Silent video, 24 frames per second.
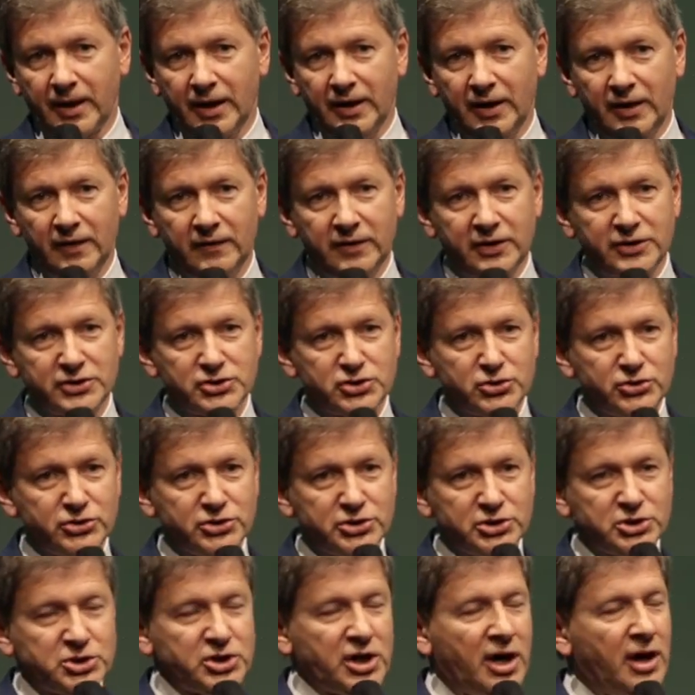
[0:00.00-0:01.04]
There's
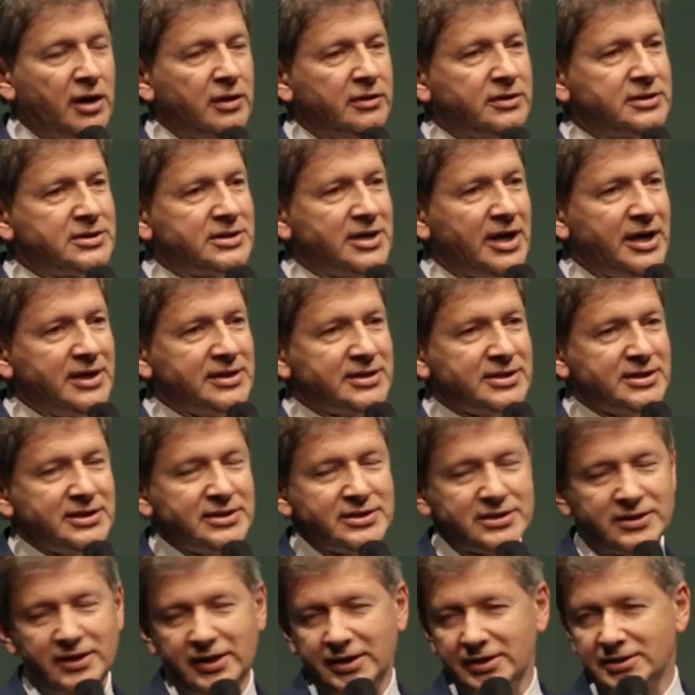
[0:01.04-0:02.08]
UNC Charlotte, NC
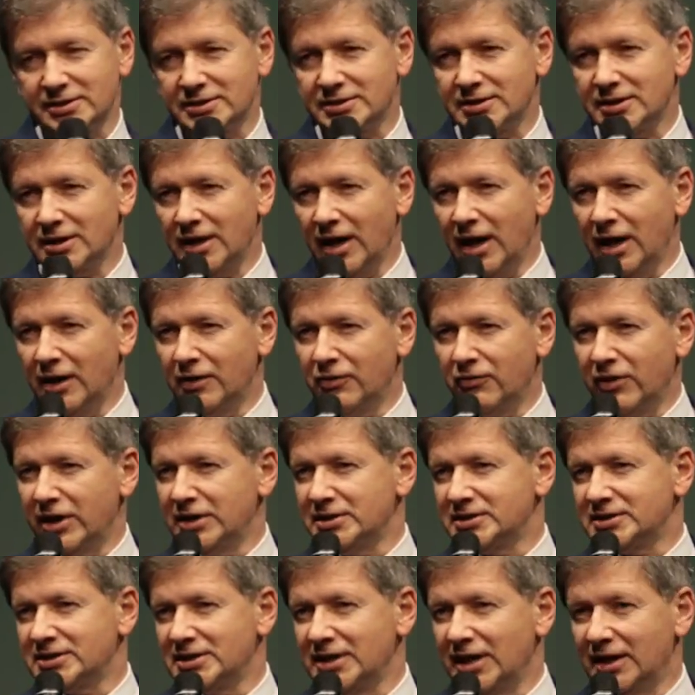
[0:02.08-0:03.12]
State, and
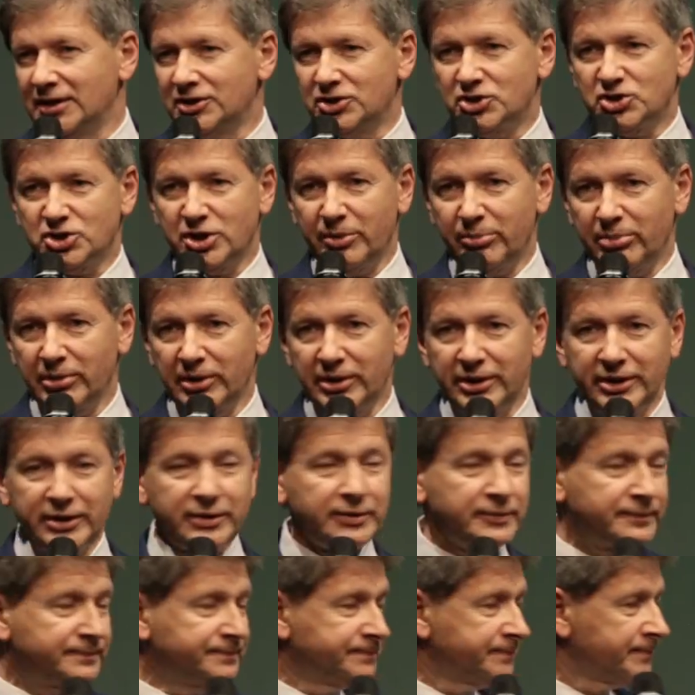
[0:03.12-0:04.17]
RENCI at Chapel
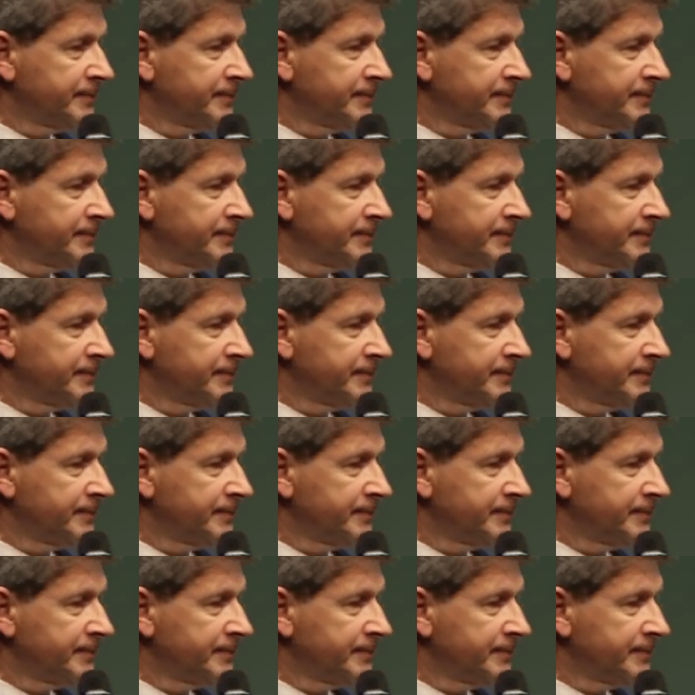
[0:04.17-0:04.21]
Hill.